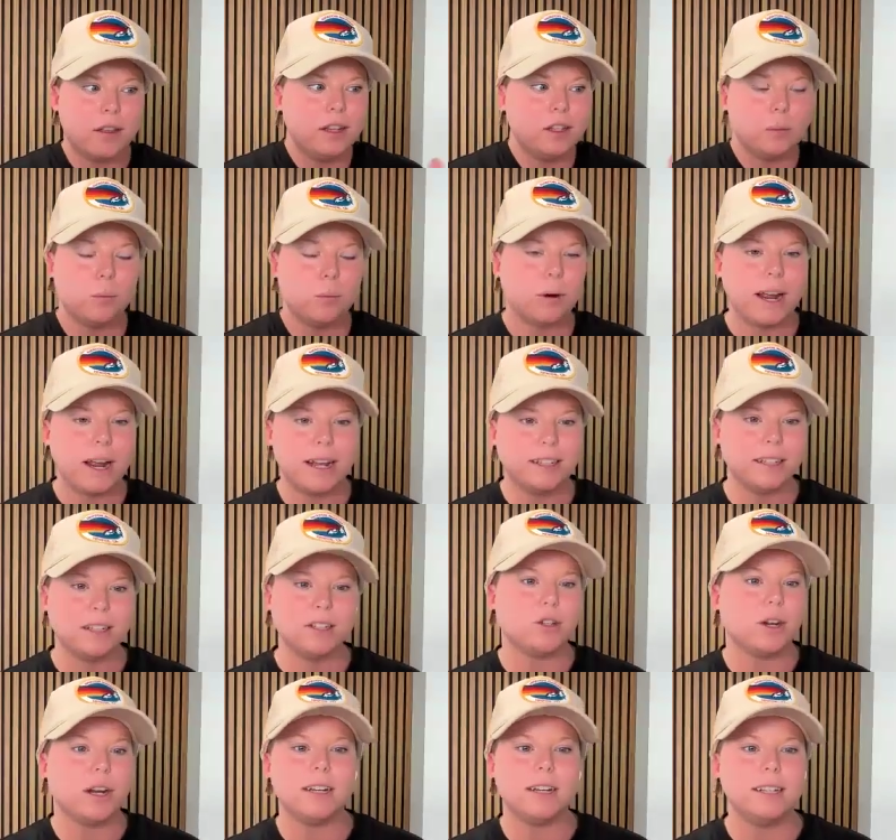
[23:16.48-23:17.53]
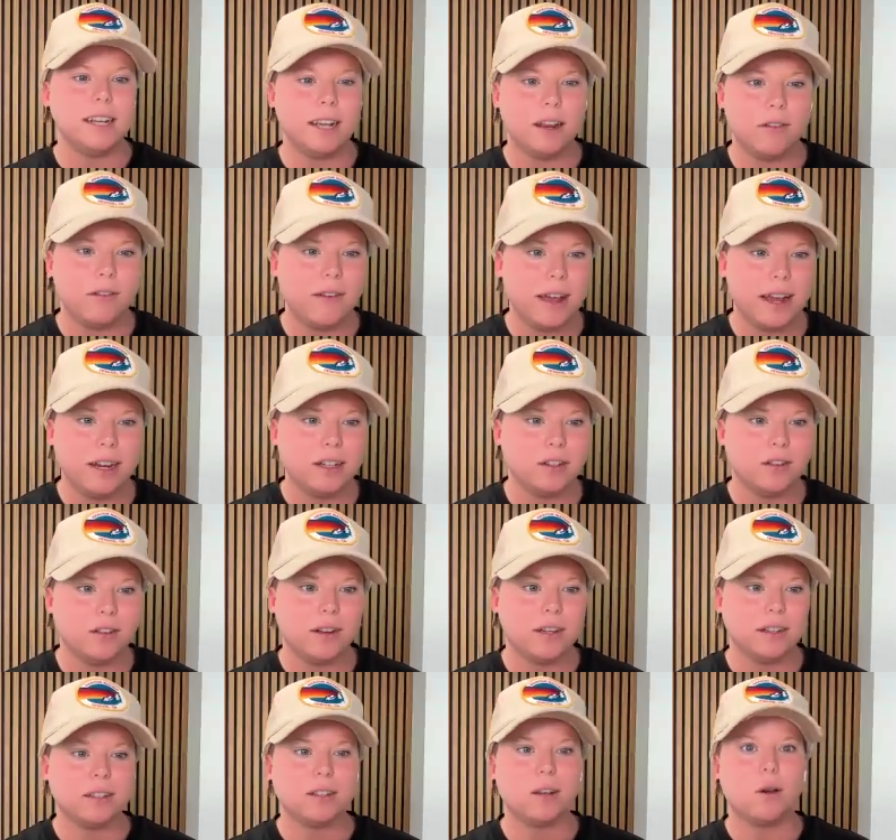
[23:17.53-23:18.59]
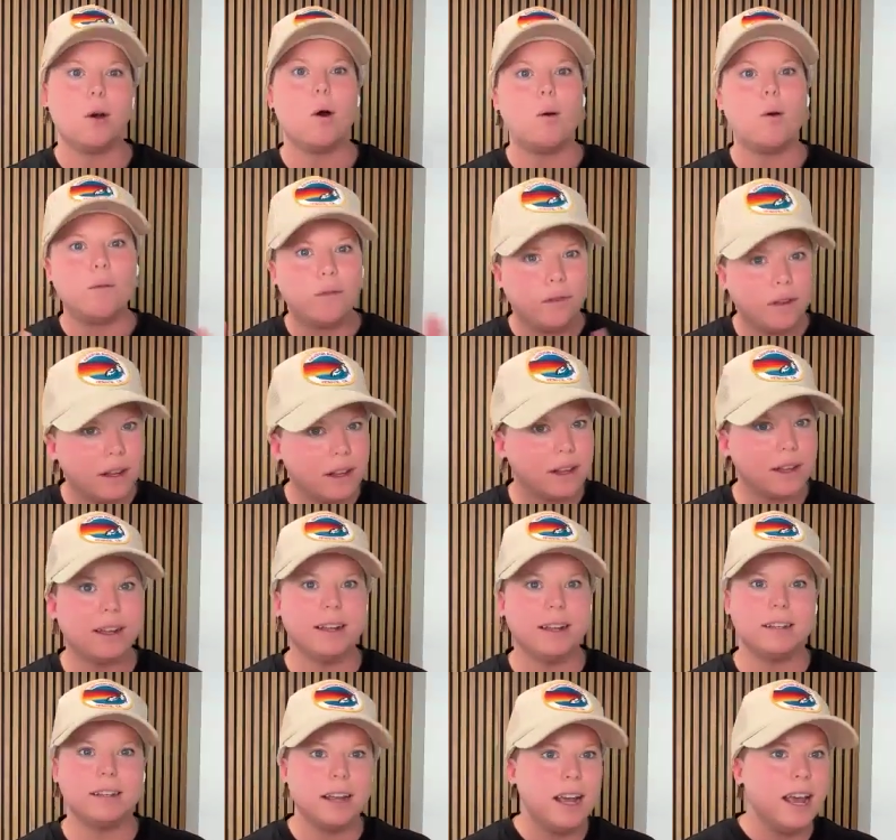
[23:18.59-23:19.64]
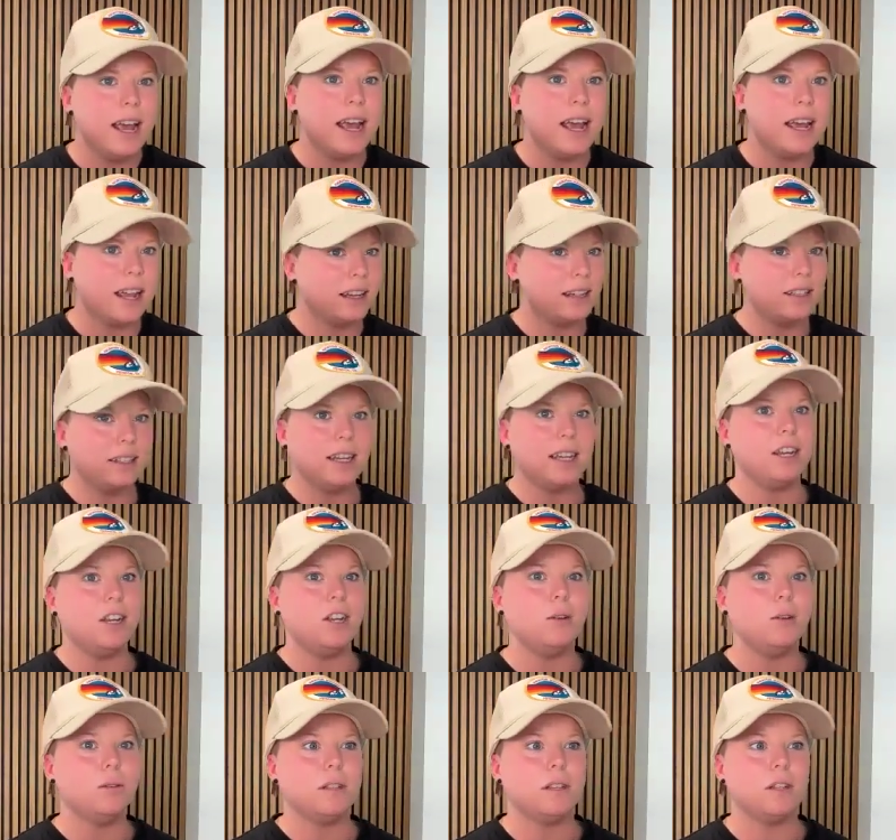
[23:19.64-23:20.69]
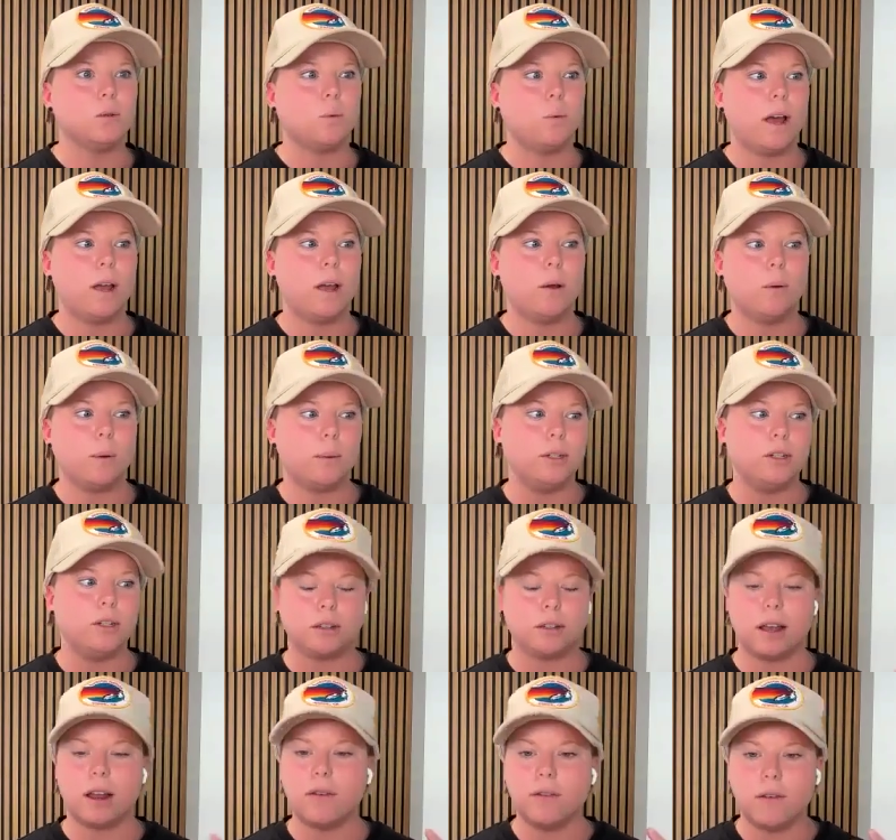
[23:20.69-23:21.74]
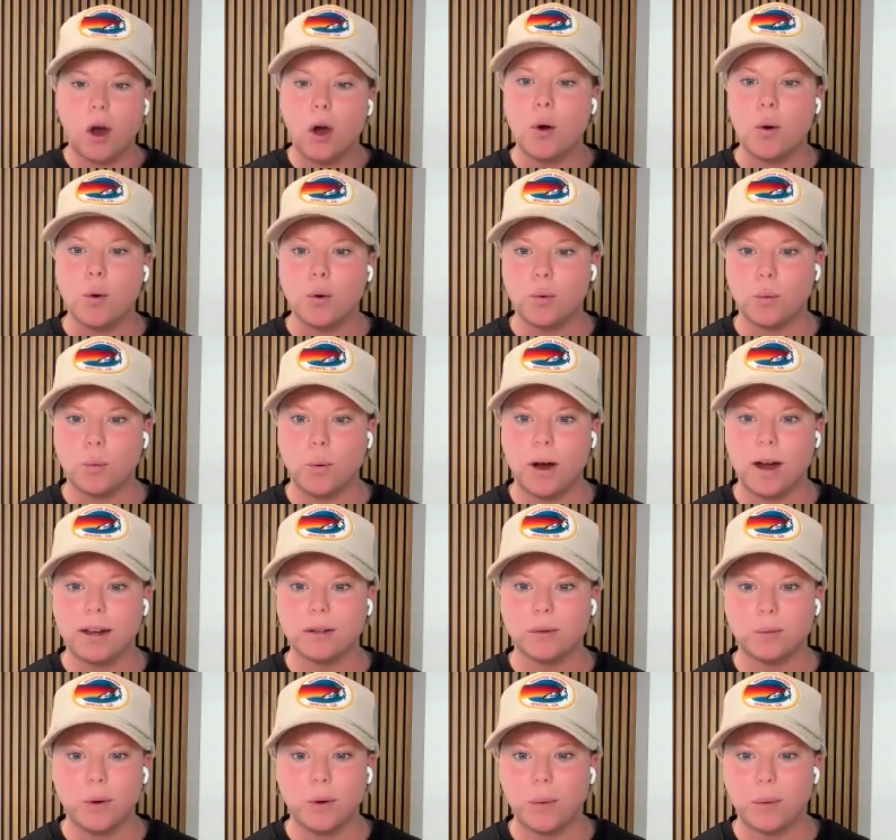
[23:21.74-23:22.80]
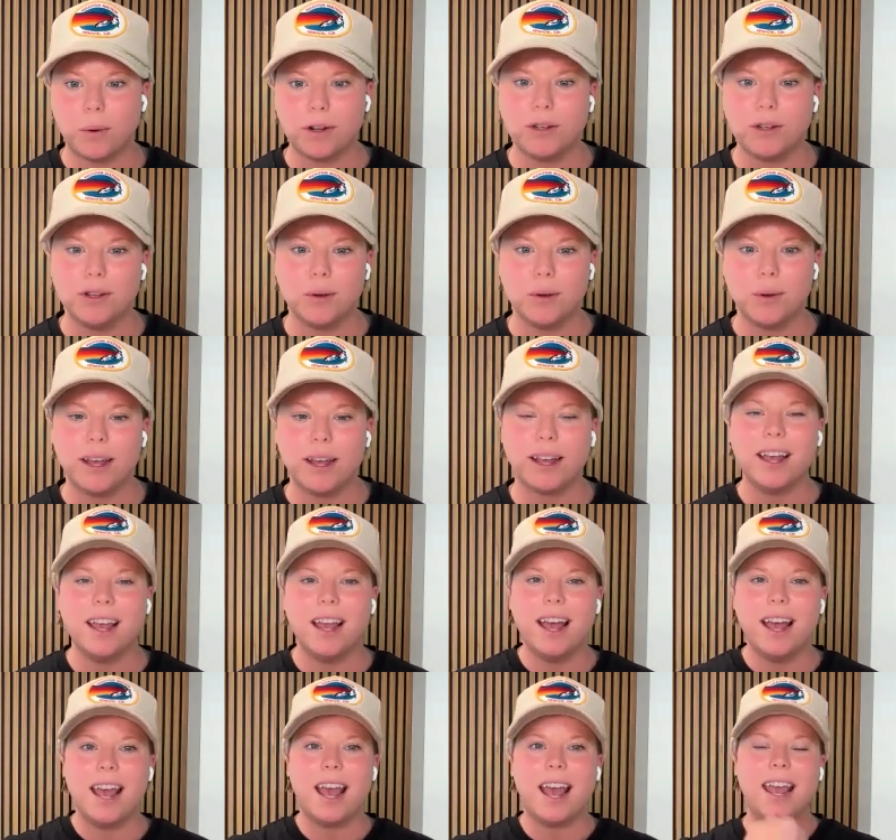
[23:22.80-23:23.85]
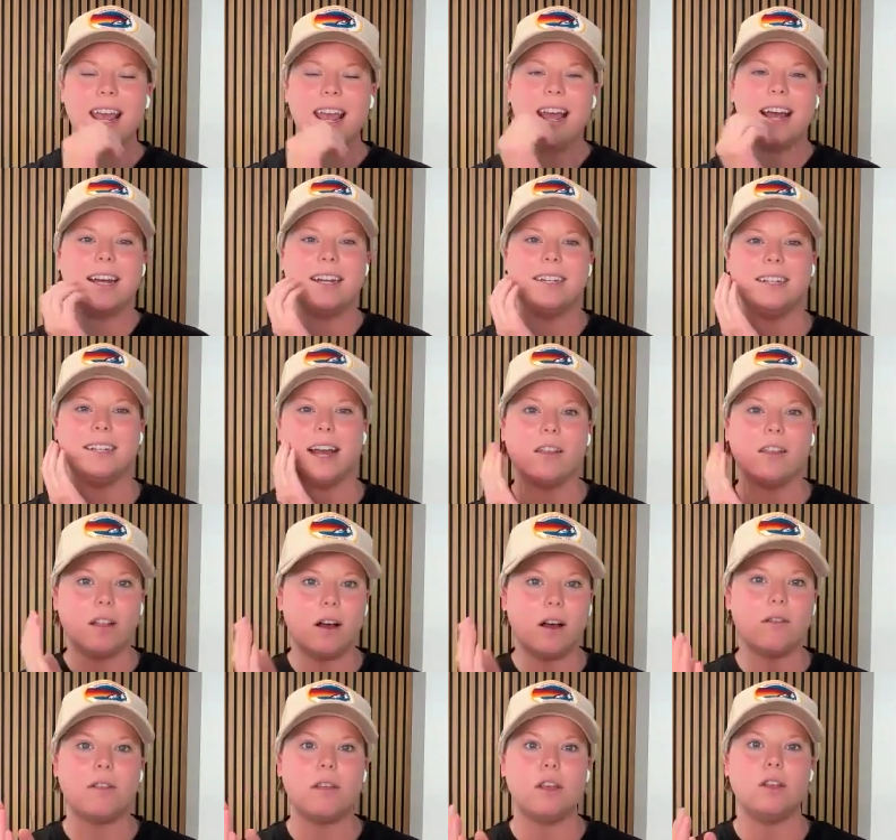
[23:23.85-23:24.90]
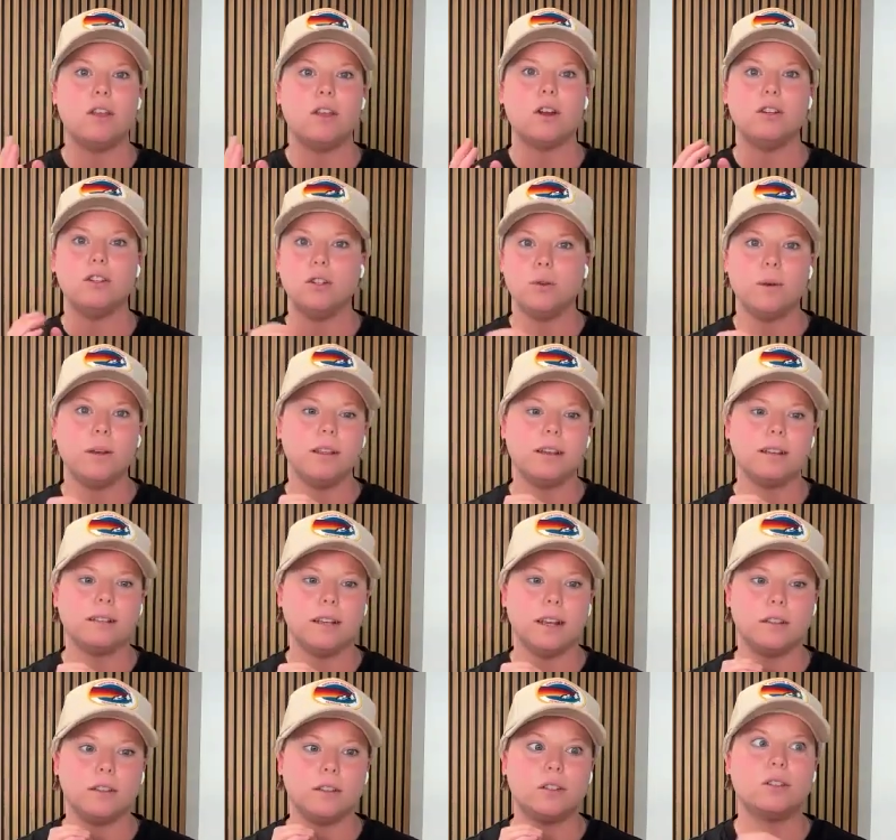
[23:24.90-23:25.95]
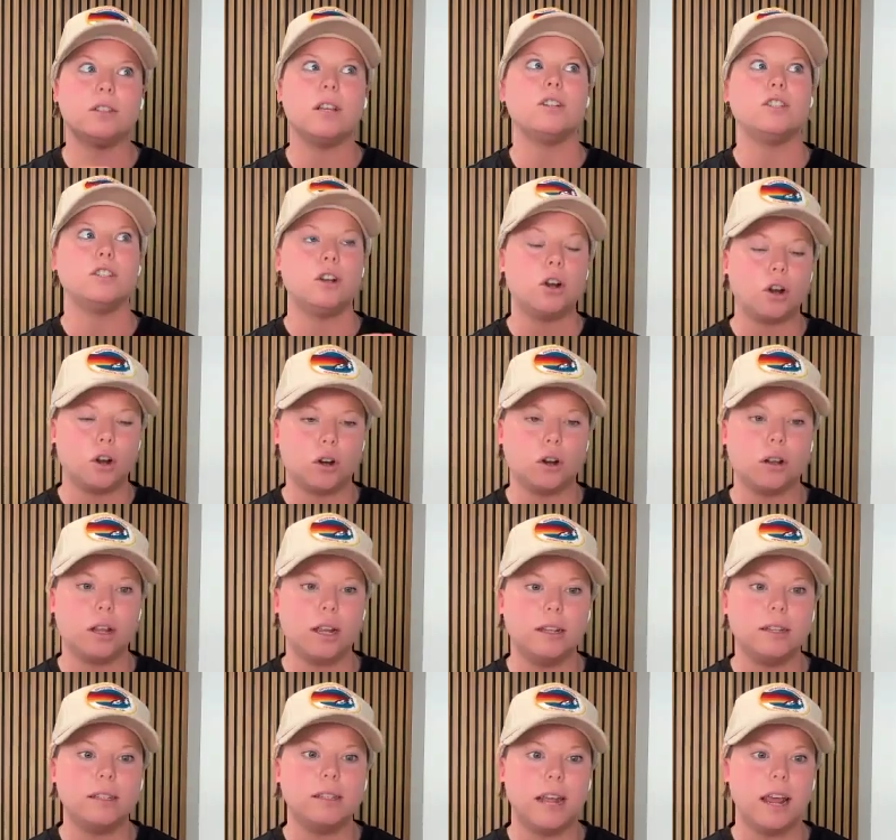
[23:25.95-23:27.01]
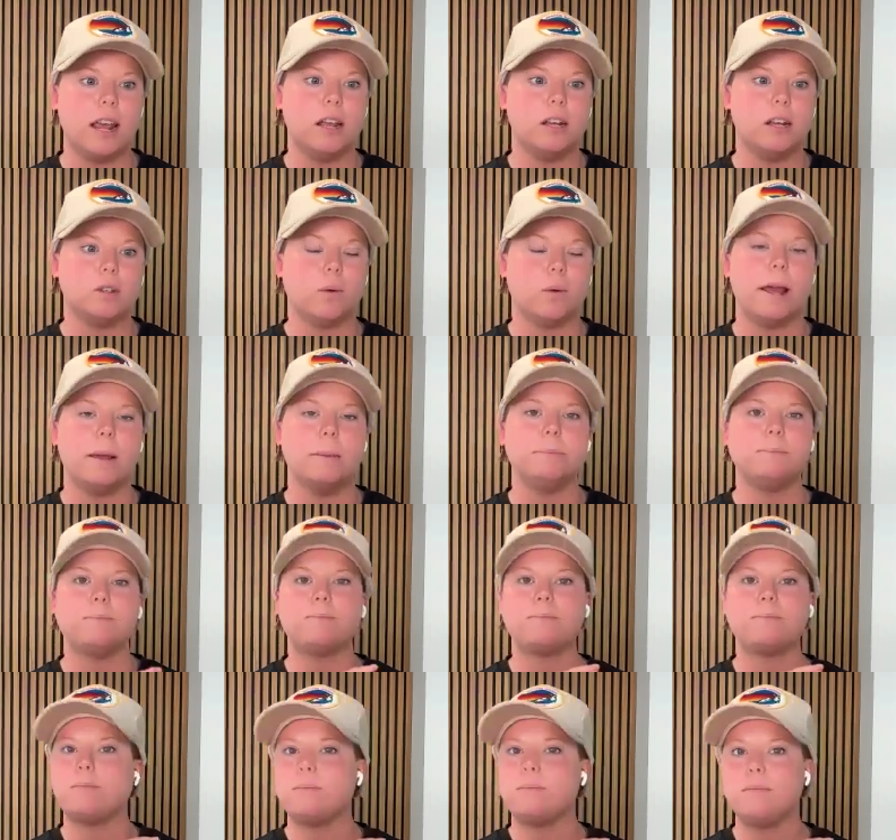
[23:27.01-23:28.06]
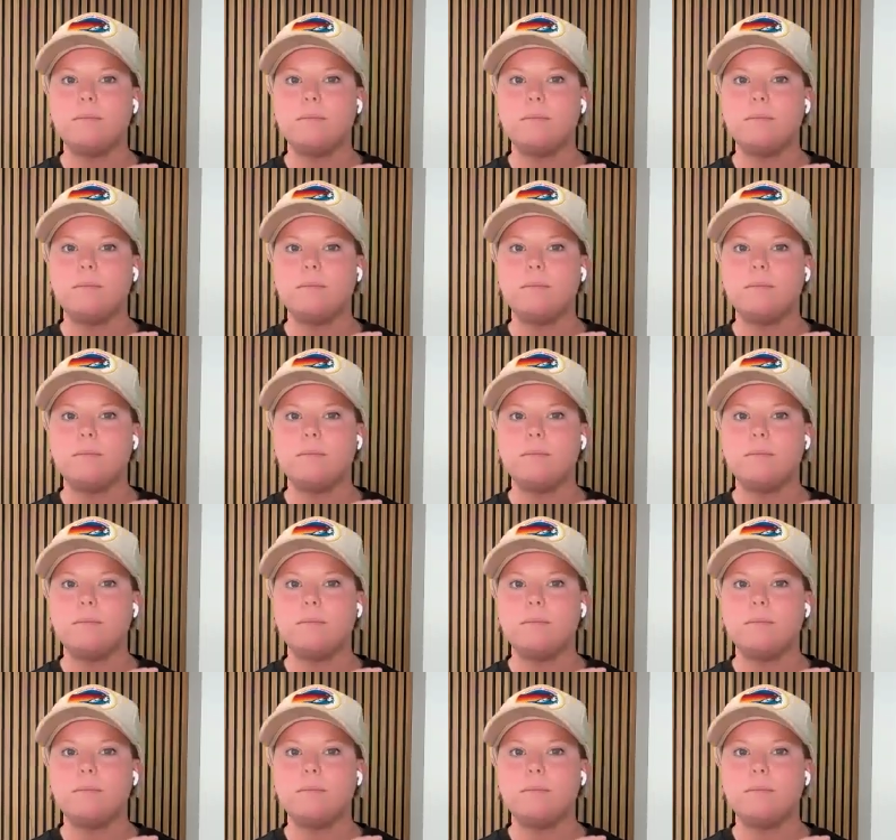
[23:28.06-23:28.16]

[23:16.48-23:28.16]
these brands that try to take advantage of us. So hopefully that it continues this way where we just kind of own what we're doing. And I love that you're doing this at such an early stage, right?